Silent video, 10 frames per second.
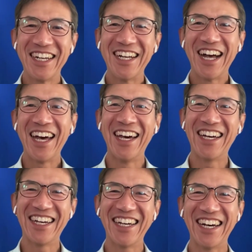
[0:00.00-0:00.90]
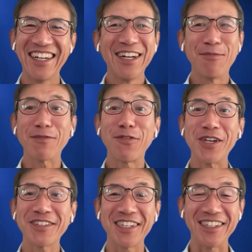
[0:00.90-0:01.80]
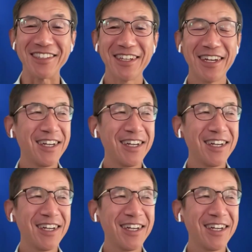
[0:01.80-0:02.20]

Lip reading: But for instance,